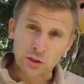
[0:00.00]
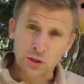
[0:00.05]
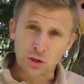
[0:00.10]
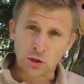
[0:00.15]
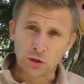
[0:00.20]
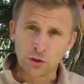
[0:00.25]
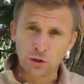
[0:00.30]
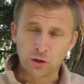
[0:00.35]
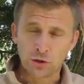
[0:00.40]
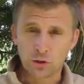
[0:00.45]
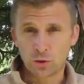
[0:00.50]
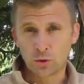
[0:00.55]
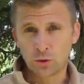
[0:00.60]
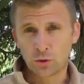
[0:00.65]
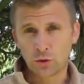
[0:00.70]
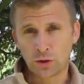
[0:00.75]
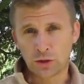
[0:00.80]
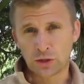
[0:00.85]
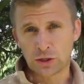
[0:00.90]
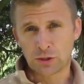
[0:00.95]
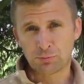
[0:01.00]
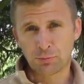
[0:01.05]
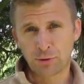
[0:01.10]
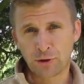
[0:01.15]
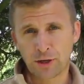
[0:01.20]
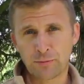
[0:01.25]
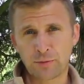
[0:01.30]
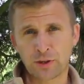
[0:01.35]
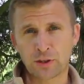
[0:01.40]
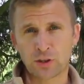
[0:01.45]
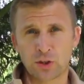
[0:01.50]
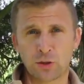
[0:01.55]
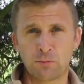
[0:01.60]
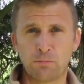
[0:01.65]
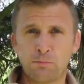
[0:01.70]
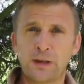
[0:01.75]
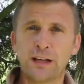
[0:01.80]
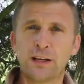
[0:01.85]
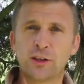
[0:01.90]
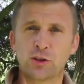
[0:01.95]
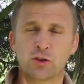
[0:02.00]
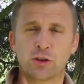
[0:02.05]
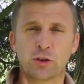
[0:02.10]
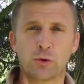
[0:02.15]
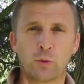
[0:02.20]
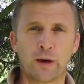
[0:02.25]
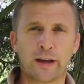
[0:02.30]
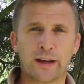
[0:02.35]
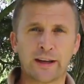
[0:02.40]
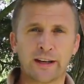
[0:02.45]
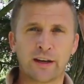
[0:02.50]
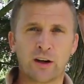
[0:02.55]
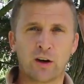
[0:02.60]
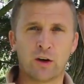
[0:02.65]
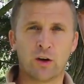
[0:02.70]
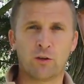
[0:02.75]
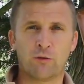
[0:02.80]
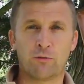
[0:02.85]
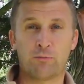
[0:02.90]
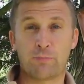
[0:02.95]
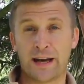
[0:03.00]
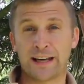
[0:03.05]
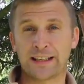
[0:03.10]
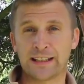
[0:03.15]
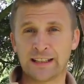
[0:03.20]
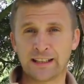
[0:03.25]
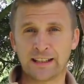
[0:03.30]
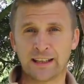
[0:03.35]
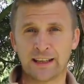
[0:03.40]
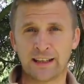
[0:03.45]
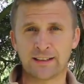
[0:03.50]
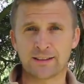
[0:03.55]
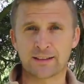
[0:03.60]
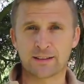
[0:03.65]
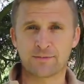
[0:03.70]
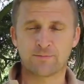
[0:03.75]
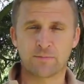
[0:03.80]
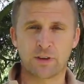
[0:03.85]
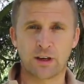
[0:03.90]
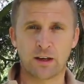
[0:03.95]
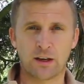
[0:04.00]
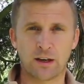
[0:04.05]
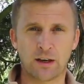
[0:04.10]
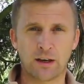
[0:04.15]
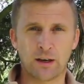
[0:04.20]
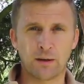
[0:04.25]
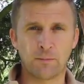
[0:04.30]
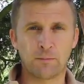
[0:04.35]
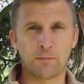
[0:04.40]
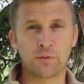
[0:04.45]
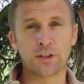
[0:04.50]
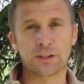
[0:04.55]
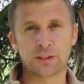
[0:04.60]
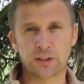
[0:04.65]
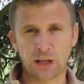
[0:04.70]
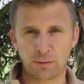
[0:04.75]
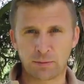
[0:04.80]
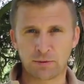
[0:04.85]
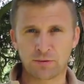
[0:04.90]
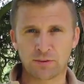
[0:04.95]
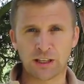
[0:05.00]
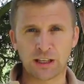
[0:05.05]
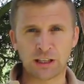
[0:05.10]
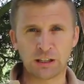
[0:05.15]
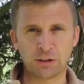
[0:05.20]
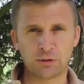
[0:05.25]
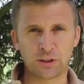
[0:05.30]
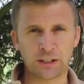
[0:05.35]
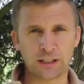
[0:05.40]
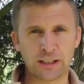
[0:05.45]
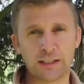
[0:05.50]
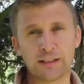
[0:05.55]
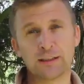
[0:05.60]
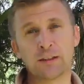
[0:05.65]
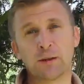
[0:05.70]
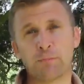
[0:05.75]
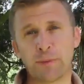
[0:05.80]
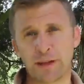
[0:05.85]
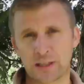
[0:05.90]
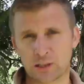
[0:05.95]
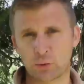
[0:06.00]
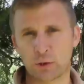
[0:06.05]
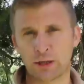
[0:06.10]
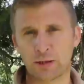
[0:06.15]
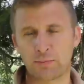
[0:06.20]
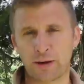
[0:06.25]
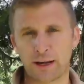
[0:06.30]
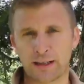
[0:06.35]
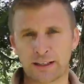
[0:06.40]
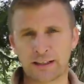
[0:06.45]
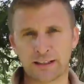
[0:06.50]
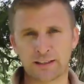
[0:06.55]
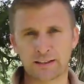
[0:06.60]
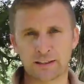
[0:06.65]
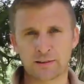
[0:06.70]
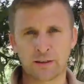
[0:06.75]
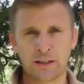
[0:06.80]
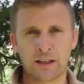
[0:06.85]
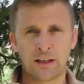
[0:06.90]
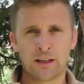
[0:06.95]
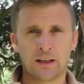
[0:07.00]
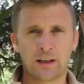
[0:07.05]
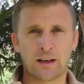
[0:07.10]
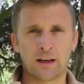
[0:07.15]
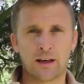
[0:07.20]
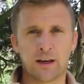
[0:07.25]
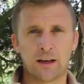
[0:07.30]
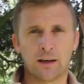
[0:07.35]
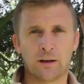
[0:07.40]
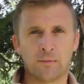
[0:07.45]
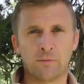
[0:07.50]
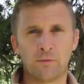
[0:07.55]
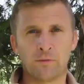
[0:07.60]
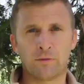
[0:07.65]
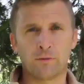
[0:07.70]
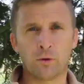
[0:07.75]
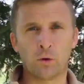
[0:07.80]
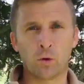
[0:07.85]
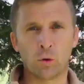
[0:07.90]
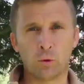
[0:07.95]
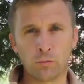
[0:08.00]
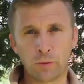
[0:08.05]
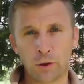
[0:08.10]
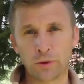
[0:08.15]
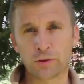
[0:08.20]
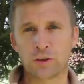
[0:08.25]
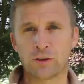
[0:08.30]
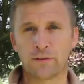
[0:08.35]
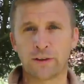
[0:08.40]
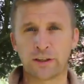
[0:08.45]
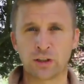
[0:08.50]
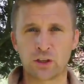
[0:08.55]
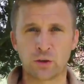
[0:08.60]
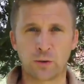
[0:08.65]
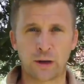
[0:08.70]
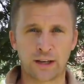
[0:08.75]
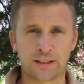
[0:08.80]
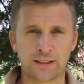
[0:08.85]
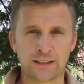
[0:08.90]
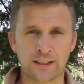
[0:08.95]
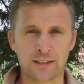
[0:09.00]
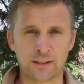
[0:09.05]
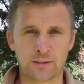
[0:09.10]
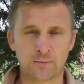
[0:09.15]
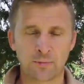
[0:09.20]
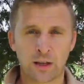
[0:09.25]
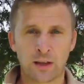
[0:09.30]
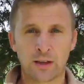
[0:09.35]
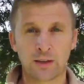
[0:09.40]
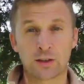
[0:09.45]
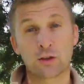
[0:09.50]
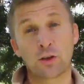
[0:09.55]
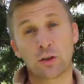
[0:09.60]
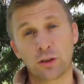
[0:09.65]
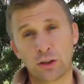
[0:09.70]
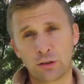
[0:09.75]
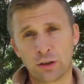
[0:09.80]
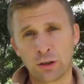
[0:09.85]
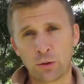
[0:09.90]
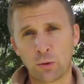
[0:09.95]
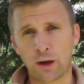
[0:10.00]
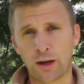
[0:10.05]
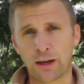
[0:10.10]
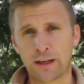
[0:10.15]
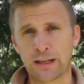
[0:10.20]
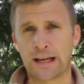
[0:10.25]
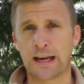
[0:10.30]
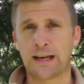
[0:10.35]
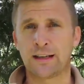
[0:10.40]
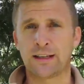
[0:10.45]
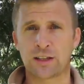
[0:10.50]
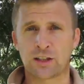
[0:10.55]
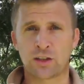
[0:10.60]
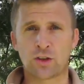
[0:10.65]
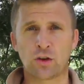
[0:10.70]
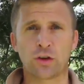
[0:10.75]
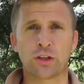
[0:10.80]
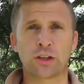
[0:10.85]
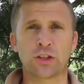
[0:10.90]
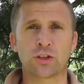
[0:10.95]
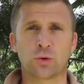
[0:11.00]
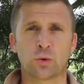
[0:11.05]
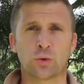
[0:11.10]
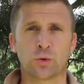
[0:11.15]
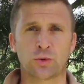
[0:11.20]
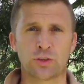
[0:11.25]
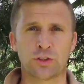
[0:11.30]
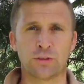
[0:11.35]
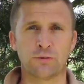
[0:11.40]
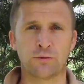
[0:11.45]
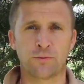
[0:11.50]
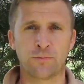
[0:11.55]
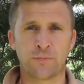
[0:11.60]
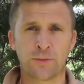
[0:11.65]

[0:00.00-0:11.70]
to show you is pretty much the military way of packing kit, the type of kit you'll need, the best way to pack it for most eventualities. It's not the only way and it's not exhaustive,